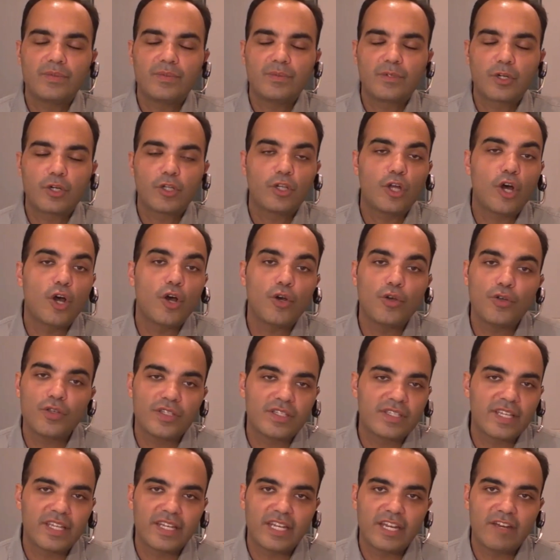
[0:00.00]

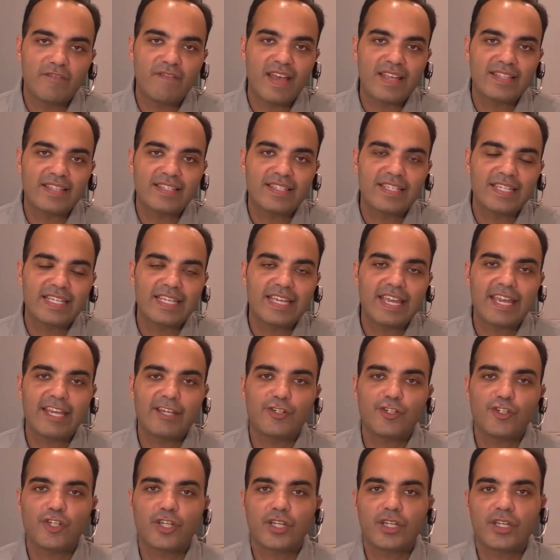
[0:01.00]
closed an
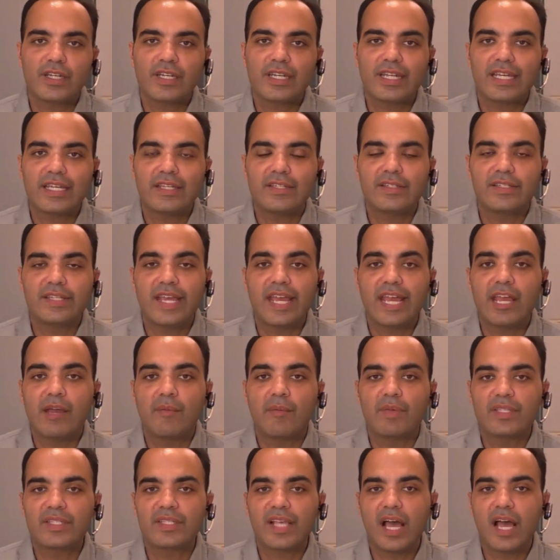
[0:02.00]
investigation into
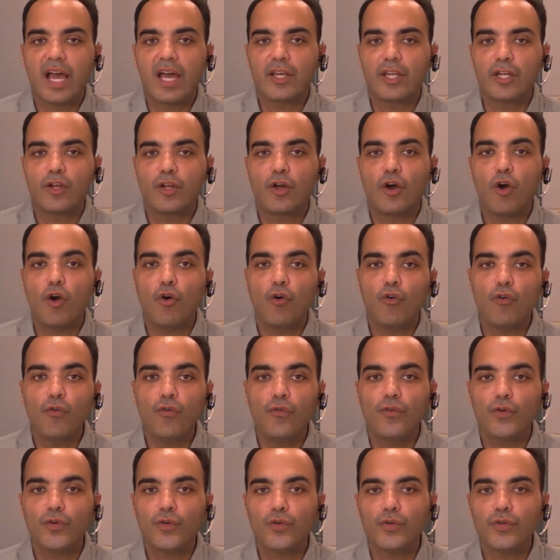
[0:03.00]
Amazon and Whole
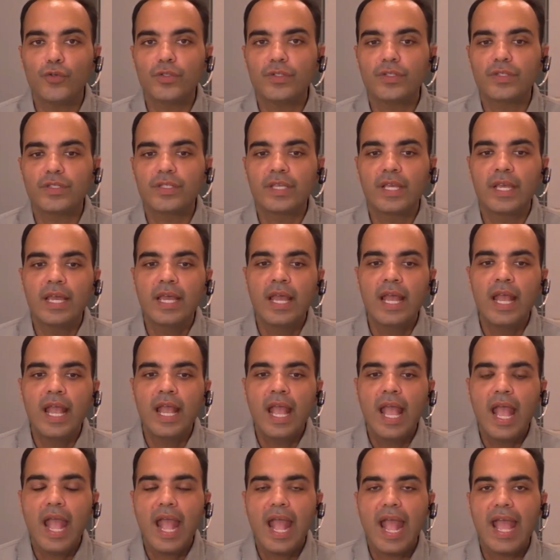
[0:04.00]
Foods.
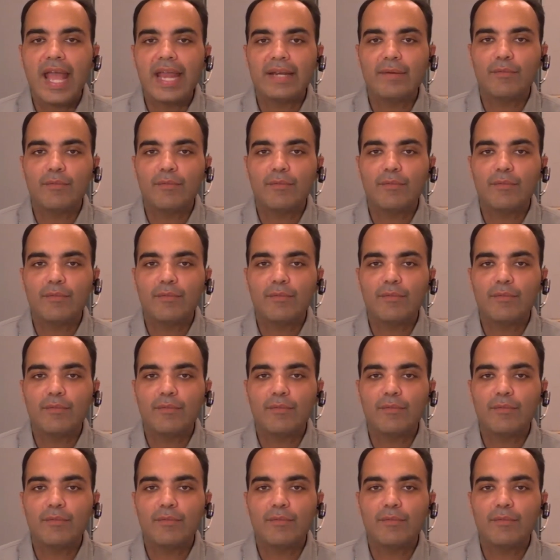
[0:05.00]
And